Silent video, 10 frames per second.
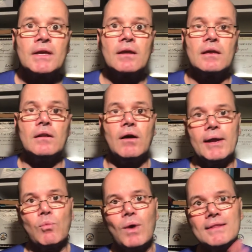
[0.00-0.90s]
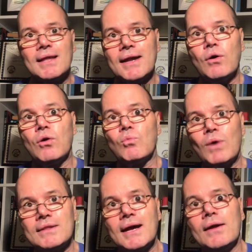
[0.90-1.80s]
you're like one day on,
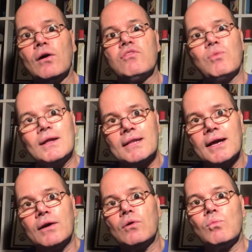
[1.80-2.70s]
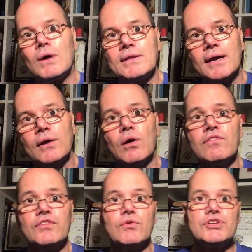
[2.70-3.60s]
one day off, one day on, one day
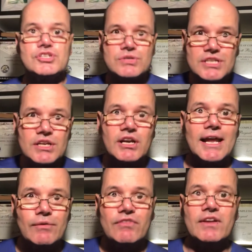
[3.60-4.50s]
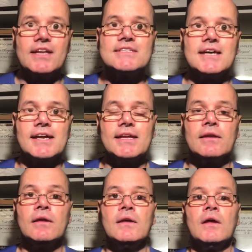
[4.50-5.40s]
off, you're reducing your calorific intake.
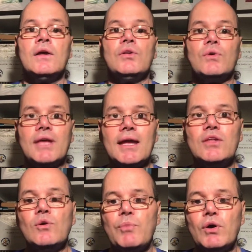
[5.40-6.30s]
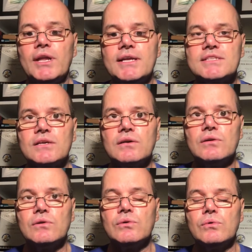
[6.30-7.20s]
You're getting your body
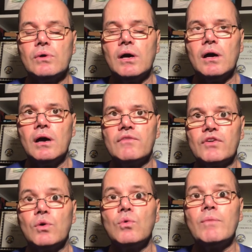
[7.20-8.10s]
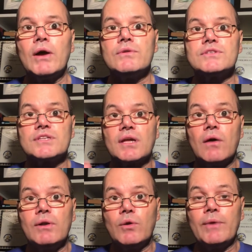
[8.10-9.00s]
to for the hormones to
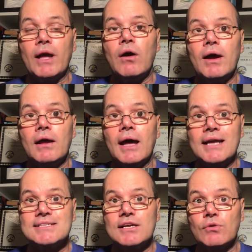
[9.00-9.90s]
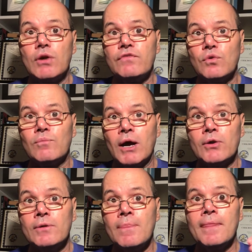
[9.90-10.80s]
go a little bit higher, as in growth
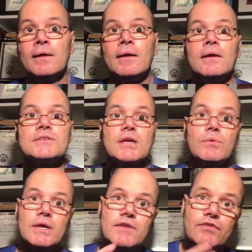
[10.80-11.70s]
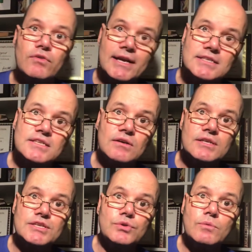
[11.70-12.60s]
hormone. So if you're
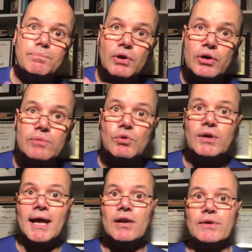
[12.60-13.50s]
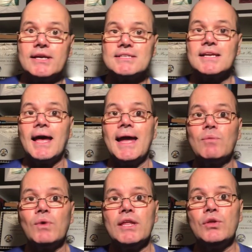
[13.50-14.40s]
exercising, you'll burn more calories.
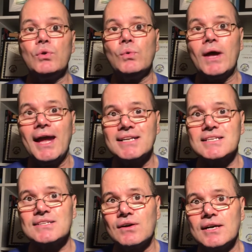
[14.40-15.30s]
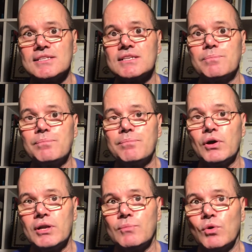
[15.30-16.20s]
And when you exercise the
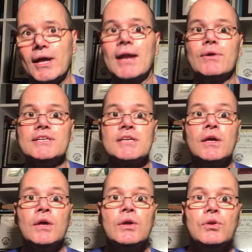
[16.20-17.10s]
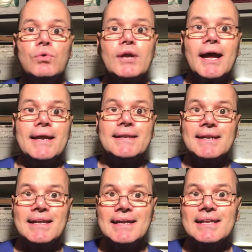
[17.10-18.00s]
burning more calories, you'll
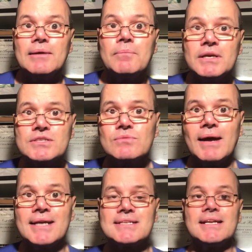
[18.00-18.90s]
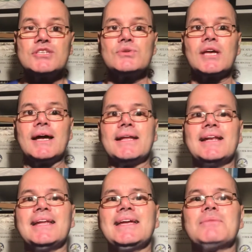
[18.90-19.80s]
gain lean muscle mass. And as you
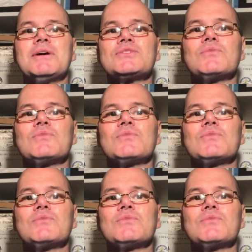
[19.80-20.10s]
gain lean muscle